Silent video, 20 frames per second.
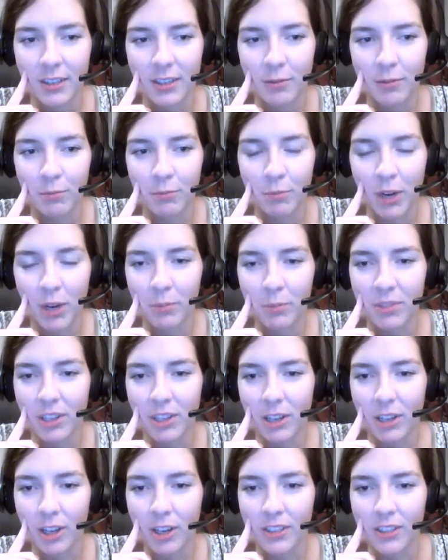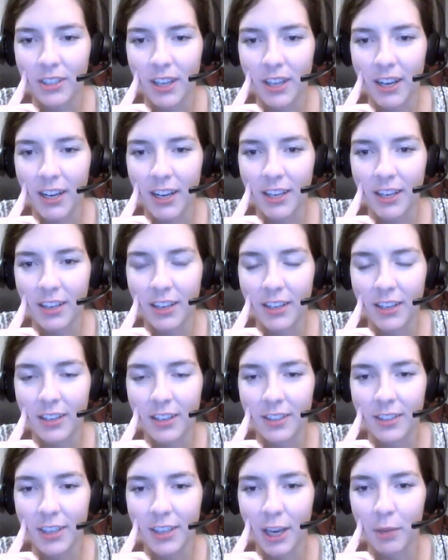bobs alongside an
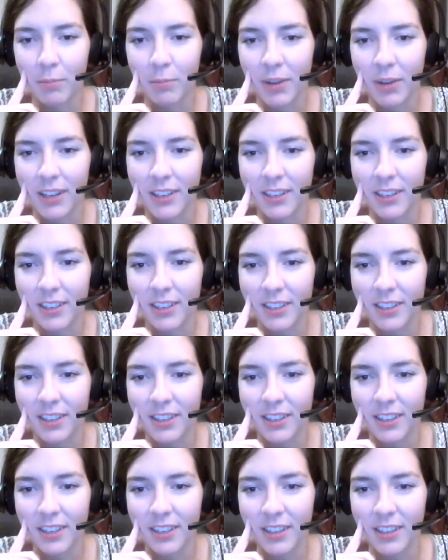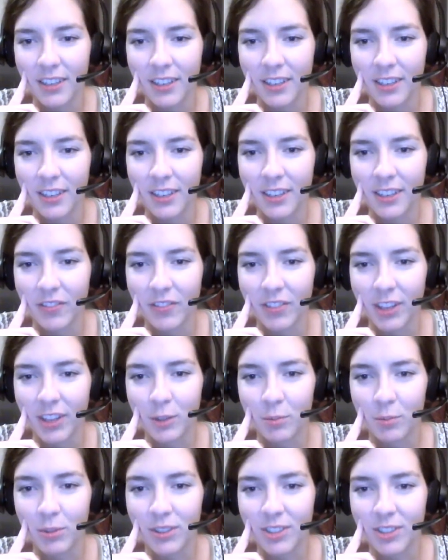escape pod as a
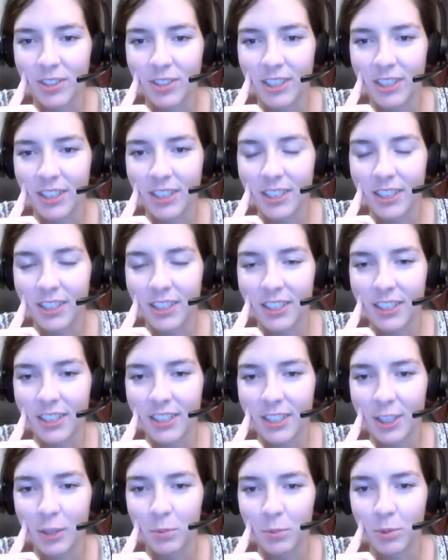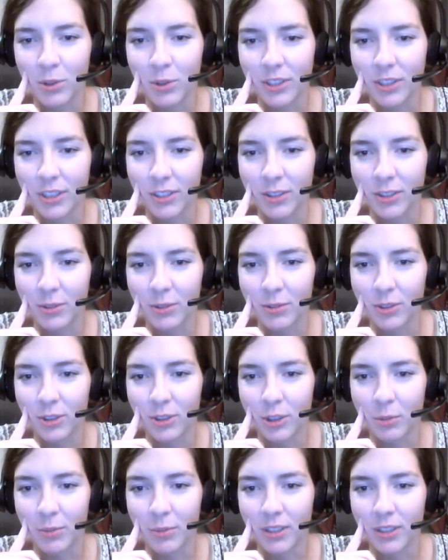prisoner is pulled onto a
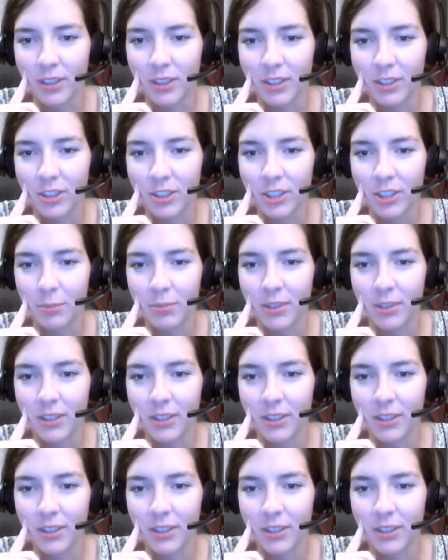German ship.